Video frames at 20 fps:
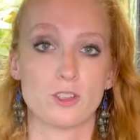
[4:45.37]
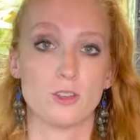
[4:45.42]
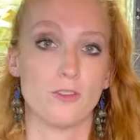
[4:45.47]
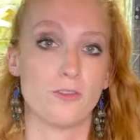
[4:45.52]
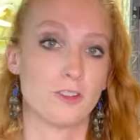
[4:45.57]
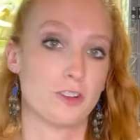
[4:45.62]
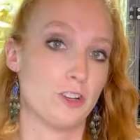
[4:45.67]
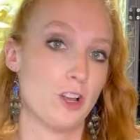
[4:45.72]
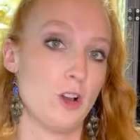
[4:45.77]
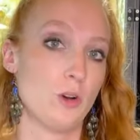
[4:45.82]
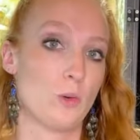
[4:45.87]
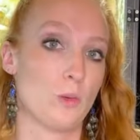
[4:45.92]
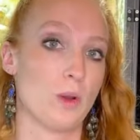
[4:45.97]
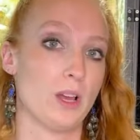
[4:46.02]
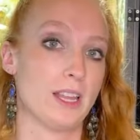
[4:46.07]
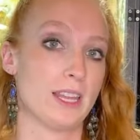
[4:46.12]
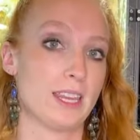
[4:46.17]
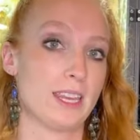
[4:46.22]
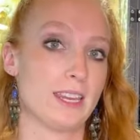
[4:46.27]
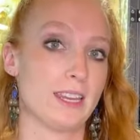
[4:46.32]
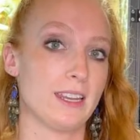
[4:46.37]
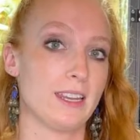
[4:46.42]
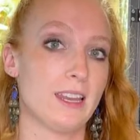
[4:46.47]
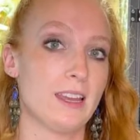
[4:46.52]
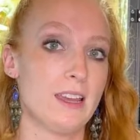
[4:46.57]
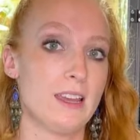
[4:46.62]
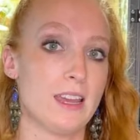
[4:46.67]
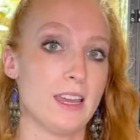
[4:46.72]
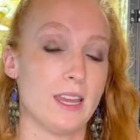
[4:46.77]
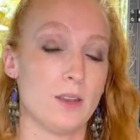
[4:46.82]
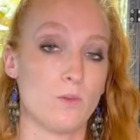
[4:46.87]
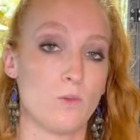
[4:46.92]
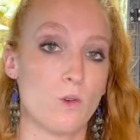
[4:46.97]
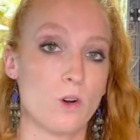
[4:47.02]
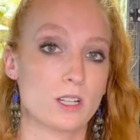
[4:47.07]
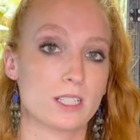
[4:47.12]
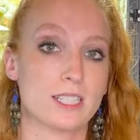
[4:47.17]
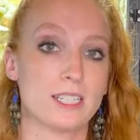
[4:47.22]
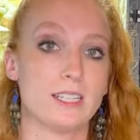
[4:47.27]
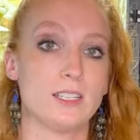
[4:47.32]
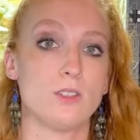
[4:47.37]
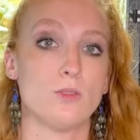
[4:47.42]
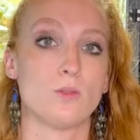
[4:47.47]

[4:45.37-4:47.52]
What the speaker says: So if you're not willing and wanting